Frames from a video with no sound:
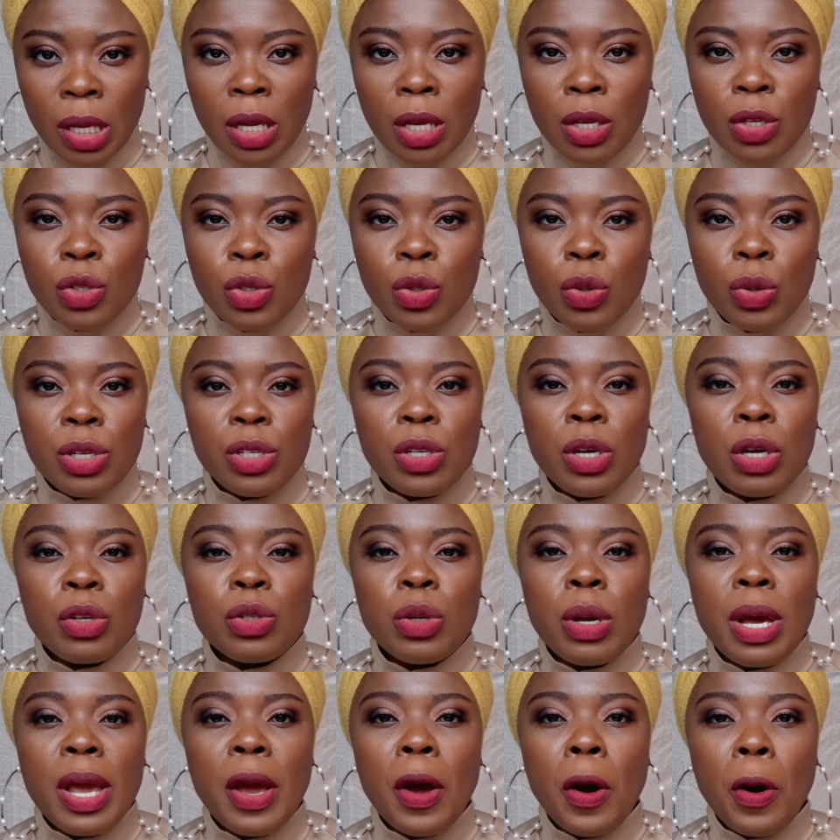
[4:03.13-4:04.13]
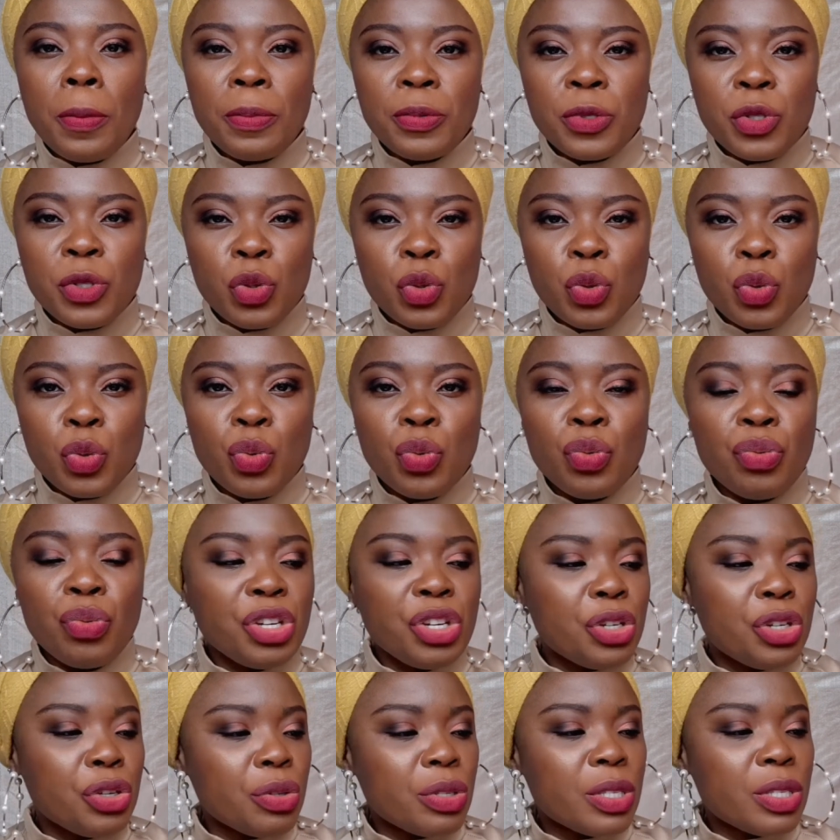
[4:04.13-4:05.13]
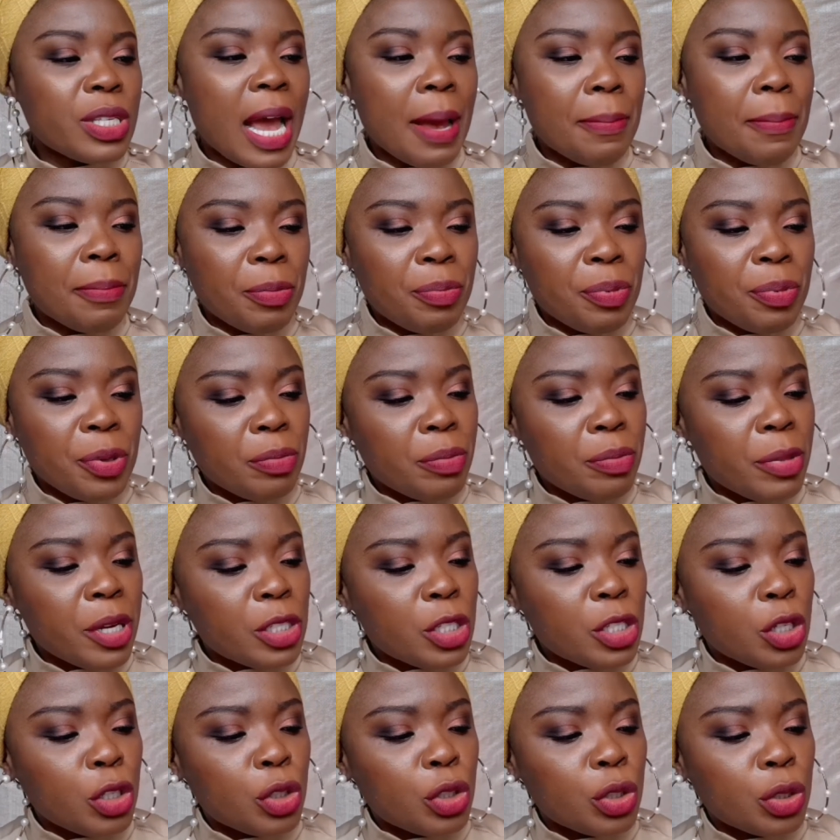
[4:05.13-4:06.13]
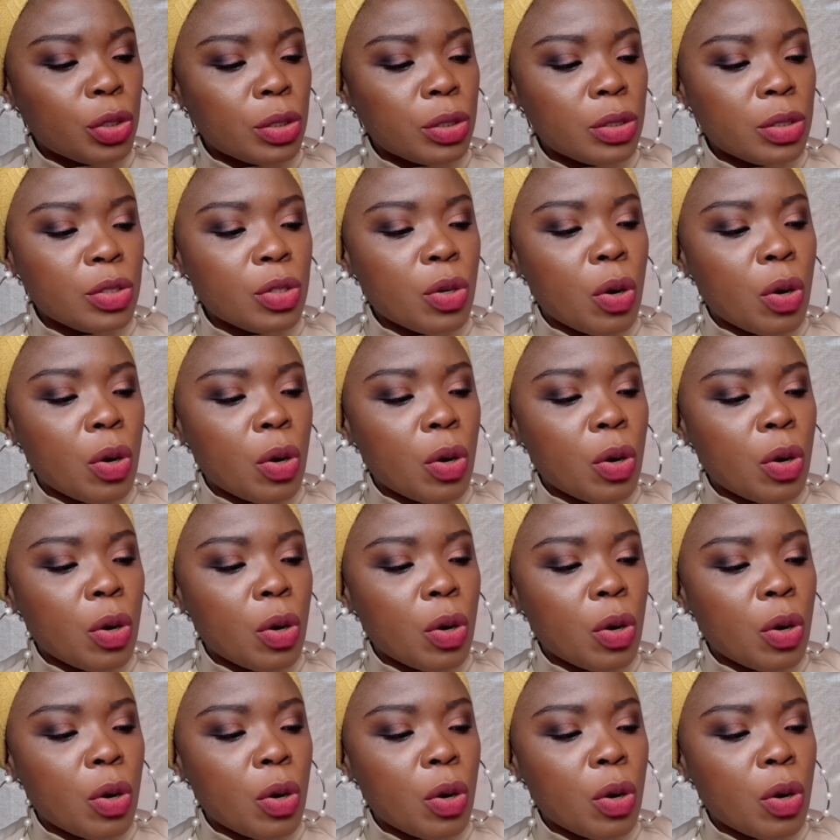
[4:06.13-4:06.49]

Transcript: so it also helps to reduce hyperpigmentation,